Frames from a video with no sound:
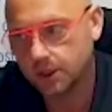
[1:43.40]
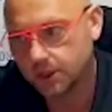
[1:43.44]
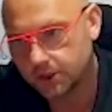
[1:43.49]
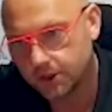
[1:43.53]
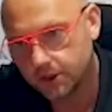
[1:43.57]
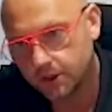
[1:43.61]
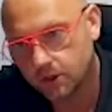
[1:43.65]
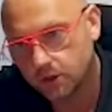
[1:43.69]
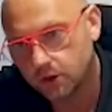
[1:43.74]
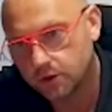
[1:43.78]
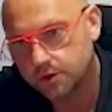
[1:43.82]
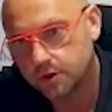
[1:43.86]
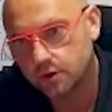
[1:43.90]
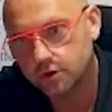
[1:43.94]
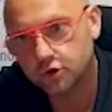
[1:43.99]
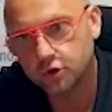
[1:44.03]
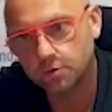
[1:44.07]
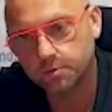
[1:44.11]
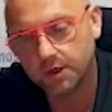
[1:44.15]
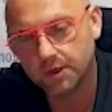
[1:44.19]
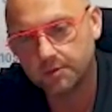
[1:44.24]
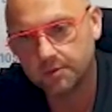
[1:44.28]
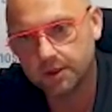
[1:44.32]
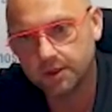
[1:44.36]
When it comes
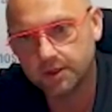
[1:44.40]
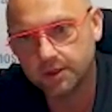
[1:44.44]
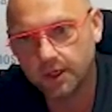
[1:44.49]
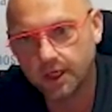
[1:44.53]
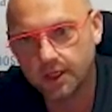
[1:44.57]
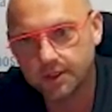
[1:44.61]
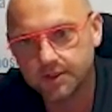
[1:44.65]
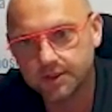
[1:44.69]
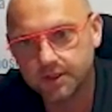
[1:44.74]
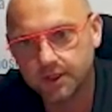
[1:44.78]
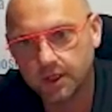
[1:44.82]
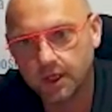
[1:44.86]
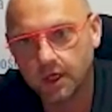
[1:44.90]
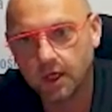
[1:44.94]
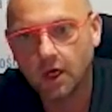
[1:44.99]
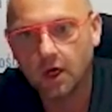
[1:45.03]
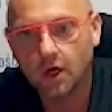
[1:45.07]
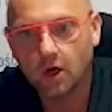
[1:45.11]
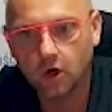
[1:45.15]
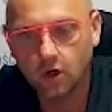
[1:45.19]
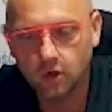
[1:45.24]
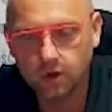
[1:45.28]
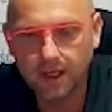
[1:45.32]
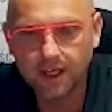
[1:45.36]
to supplementation,
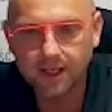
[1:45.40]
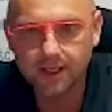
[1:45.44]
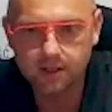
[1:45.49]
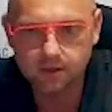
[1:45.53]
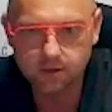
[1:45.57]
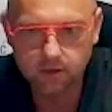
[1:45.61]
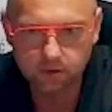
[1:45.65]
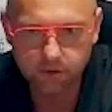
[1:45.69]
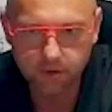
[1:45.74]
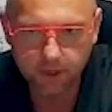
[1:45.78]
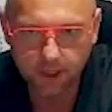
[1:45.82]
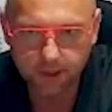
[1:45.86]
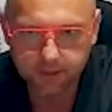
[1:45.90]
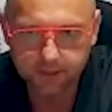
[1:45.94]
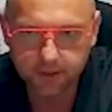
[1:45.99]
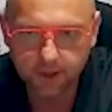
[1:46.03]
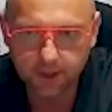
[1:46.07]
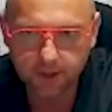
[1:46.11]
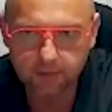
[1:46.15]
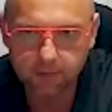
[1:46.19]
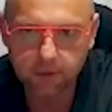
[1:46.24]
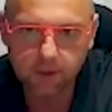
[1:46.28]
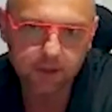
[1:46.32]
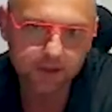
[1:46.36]

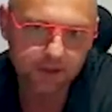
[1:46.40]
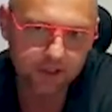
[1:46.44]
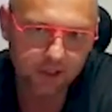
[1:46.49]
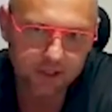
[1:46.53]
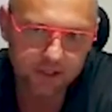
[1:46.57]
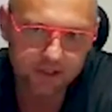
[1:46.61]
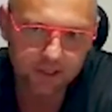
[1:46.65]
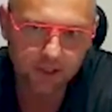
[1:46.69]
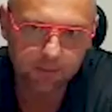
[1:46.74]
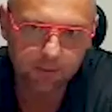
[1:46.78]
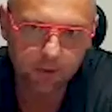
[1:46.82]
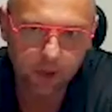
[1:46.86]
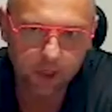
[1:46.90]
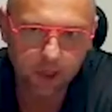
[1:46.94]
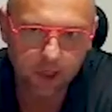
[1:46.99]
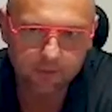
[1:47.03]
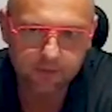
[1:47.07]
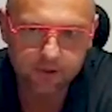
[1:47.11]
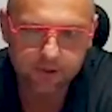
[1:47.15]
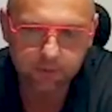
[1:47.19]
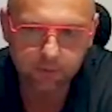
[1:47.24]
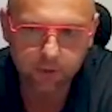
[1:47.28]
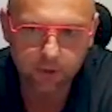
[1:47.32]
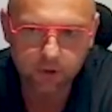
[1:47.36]
it is an addition just
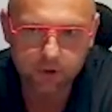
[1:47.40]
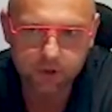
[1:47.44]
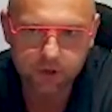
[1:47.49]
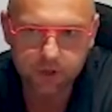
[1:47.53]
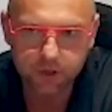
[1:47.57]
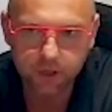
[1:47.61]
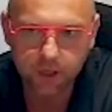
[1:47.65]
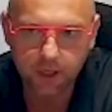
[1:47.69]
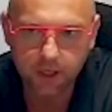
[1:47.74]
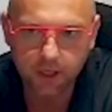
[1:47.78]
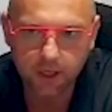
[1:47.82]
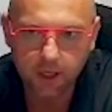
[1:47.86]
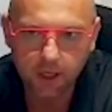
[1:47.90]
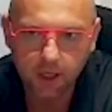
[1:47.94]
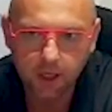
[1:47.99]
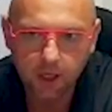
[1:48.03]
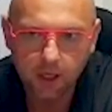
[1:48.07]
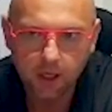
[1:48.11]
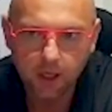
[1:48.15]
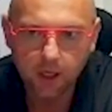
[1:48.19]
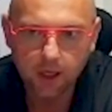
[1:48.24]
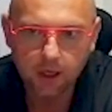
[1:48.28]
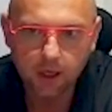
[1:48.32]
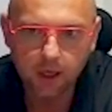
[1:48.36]
like in competitive
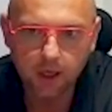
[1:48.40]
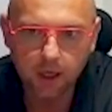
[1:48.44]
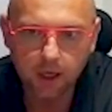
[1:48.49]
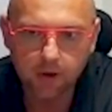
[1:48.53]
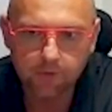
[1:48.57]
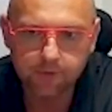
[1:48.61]
sports.